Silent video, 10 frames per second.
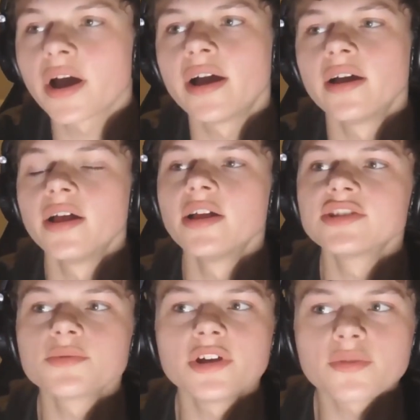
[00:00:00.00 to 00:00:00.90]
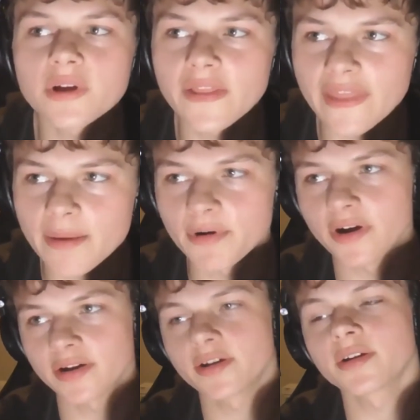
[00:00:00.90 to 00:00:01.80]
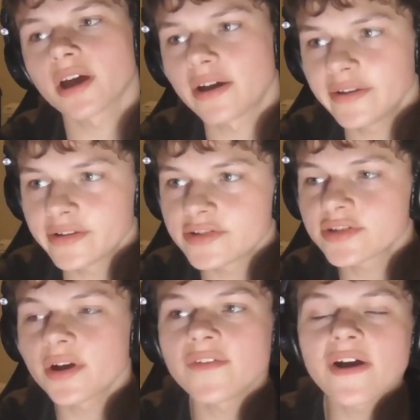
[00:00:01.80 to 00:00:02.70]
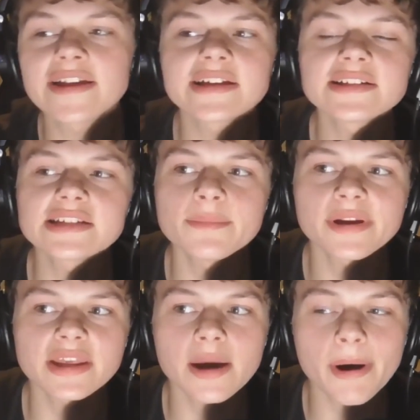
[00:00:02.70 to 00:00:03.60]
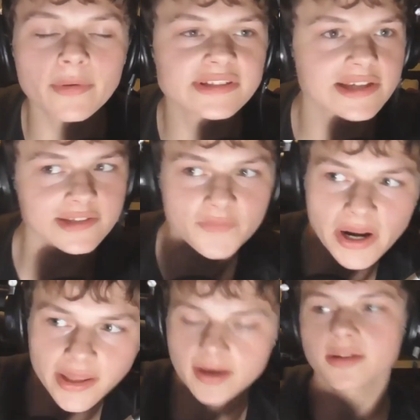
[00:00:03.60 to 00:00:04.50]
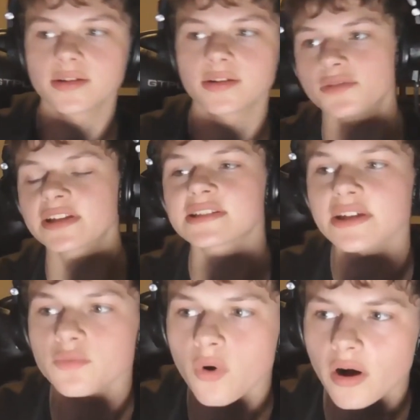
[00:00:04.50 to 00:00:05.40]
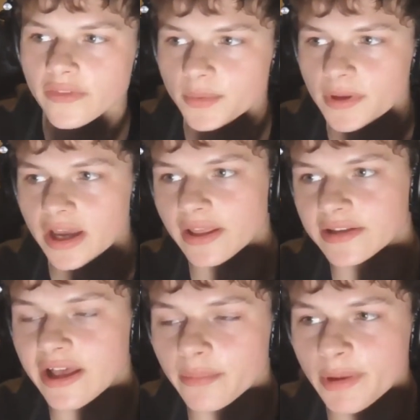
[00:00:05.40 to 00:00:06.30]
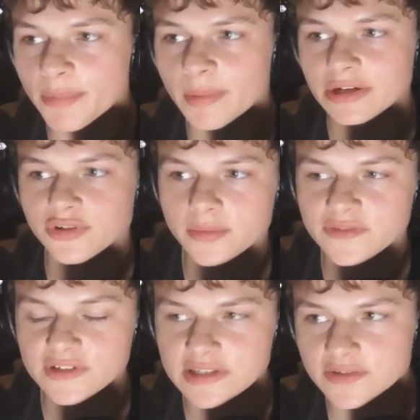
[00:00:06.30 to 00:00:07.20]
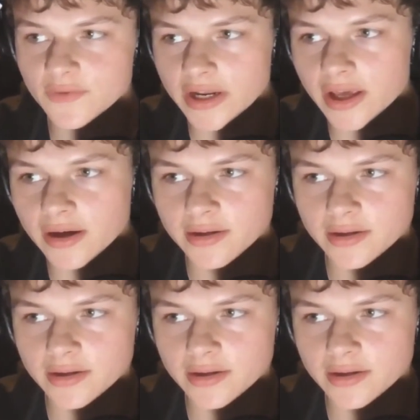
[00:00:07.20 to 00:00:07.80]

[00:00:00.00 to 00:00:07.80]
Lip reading: Okay. So we agree on that part. Okay. So if I tell somebody about schizophrenia, do you think it's like wrong that we like tell people about treatments for schizophrenia?